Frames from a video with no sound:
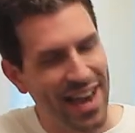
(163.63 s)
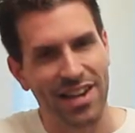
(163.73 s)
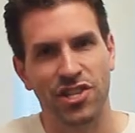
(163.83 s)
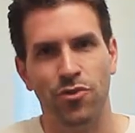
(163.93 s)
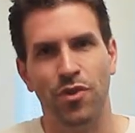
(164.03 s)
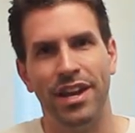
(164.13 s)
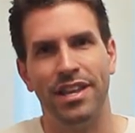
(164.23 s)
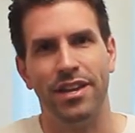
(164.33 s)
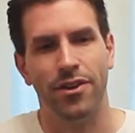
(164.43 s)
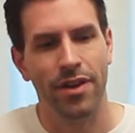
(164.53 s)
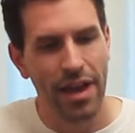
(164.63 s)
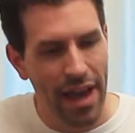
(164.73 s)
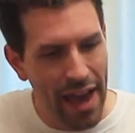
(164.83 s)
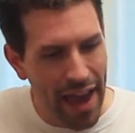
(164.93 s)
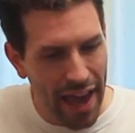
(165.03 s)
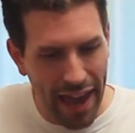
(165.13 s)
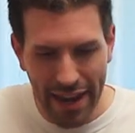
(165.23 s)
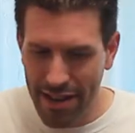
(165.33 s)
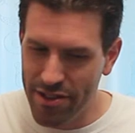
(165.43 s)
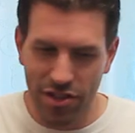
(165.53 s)
actually right here,
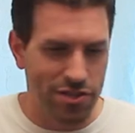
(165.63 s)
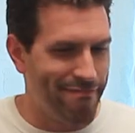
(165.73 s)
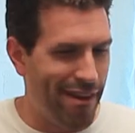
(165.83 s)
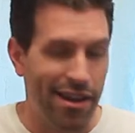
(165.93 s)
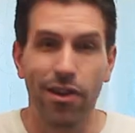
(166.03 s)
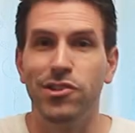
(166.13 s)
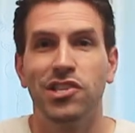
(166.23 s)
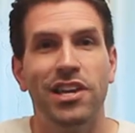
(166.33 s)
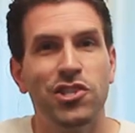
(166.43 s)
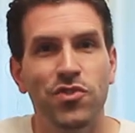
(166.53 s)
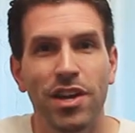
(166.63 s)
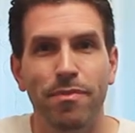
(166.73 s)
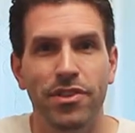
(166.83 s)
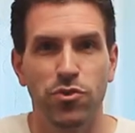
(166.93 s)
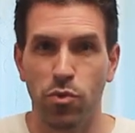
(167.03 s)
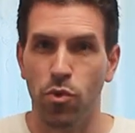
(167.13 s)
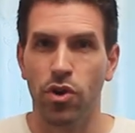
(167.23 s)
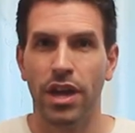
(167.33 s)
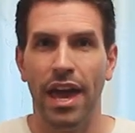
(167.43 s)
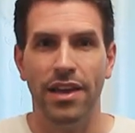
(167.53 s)
and it just, I don't know, it just kind of struck me this would
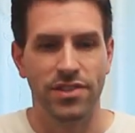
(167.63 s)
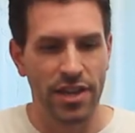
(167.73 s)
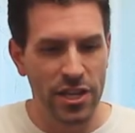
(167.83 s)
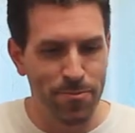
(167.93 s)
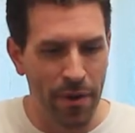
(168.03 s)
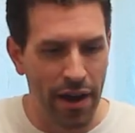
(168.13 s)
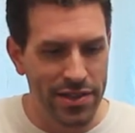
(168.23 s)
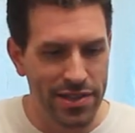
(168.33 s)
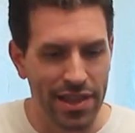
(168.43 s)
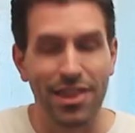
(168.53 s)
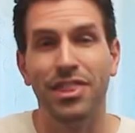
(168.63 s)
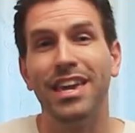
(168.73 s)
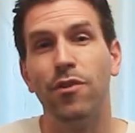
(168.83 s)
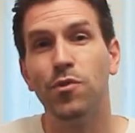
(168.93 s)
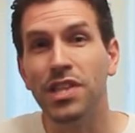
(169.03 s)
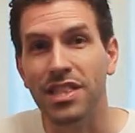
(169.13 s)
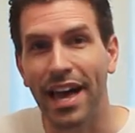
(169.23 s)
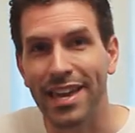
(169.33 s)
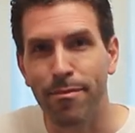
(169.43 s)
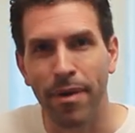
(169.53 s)
work as a dice box. And the, and the thing I really
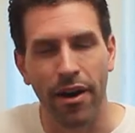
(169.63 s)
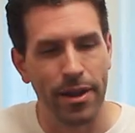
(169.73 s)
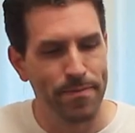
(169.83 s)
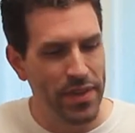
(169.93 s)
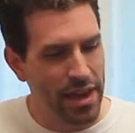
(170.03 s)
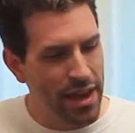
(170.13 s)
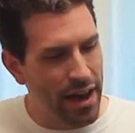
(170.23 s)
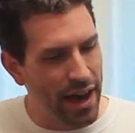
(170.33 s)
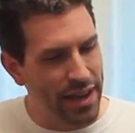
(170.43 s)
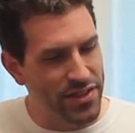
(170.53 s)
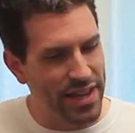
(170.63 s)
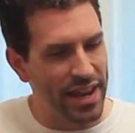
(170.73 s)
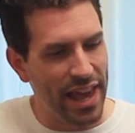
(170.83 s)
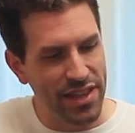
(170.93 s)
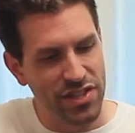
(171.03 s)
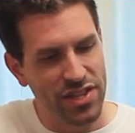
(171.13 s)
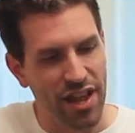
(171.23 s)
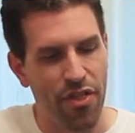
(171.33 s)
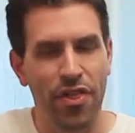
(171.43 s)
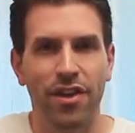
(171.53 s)
like about it uh, is that it has this
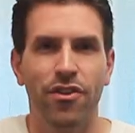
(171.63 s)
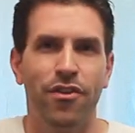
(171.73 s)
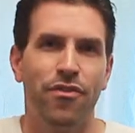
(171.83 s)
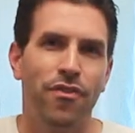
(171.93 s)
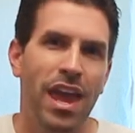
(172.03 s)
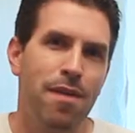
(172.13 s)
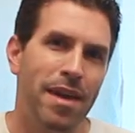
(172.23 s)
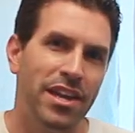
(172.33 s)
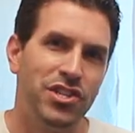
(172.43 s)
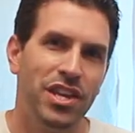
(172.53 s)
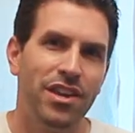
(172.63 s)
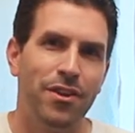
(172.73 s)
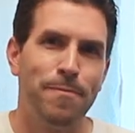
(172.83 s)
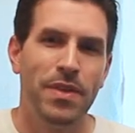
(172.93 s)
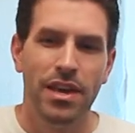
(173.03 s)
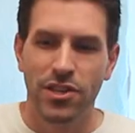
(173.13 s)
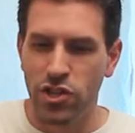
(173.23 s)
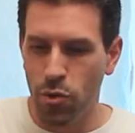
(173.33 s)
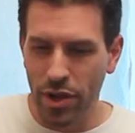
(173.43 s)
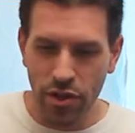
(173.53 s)
kind of thicker frame edge here.
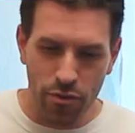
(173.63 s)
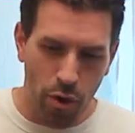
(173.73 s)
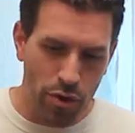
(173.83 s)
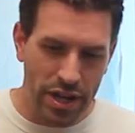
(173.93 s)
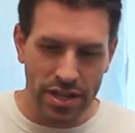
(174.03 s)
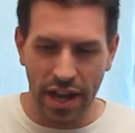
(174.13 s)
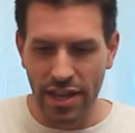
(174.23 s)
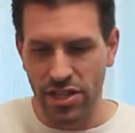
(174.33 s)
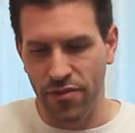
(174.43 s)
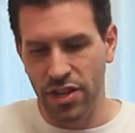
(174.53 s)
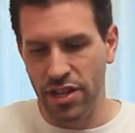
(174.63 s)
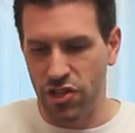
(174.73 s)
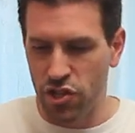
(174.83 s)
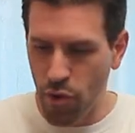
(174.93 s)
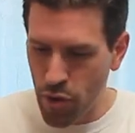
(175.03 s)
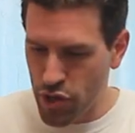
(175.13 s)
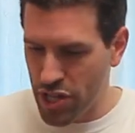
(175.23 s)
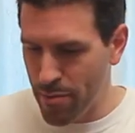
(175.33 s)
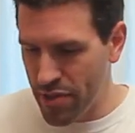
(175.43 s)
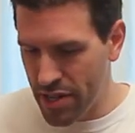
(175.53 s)
So when you're rolling dice, if you need to store
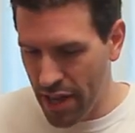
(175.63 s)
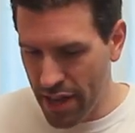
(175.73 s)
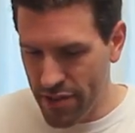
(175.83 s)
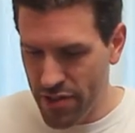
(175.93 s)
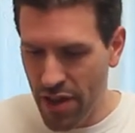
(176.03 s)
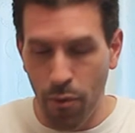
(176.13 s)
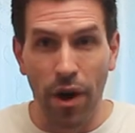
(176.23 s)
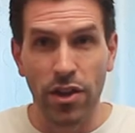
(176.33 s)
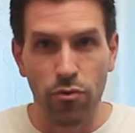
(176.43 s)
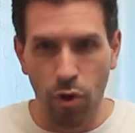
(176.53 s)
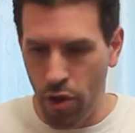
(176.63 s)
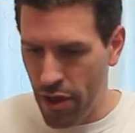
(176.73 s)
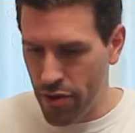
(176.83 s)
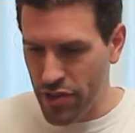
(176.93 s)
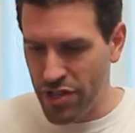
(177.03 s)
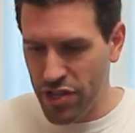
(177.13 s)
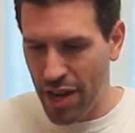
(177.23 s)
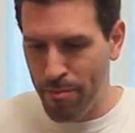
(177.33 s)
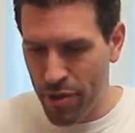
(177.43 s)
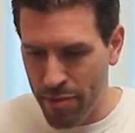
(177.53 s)
some of the dice while you roll others, I just
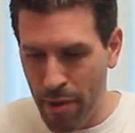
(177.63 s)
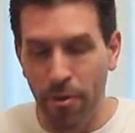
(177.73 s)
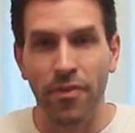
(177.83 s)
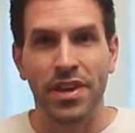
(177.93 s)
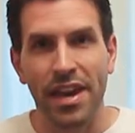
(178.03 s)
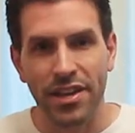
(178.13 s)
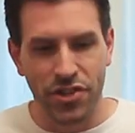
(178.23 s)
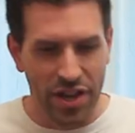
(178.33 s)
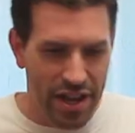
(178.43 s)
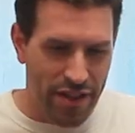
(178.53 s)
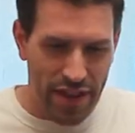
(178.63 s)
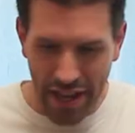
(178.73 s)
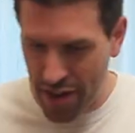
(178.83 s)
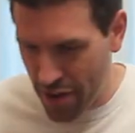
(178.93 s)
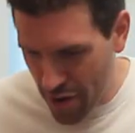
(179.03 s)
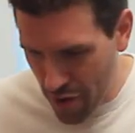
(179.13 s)
kind of put them up on the edge and then I can